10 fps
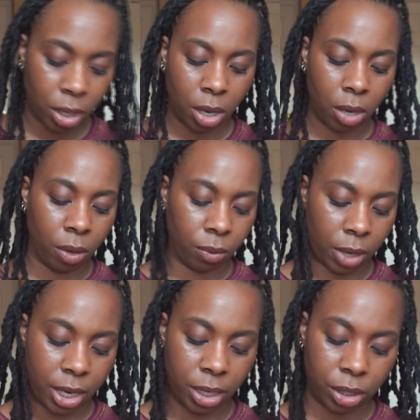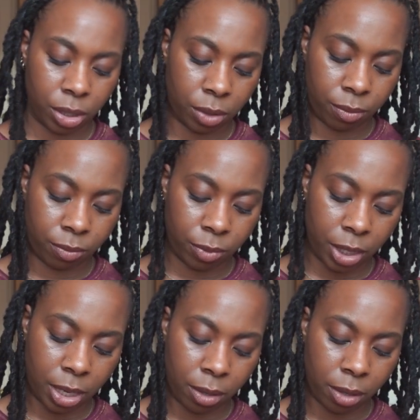oh, I need to
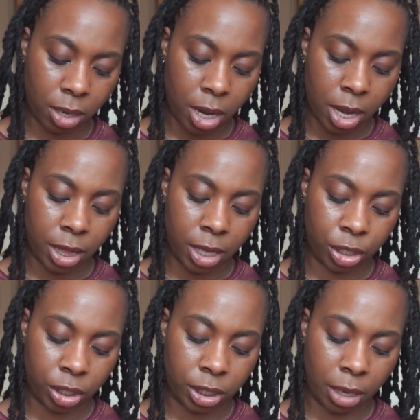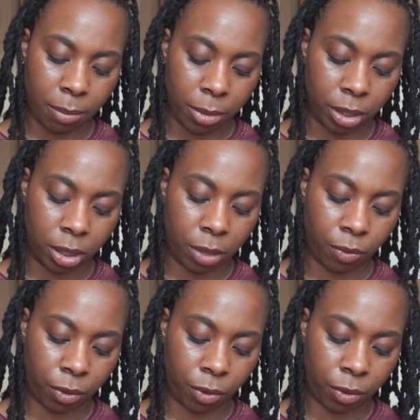really, this should say monthly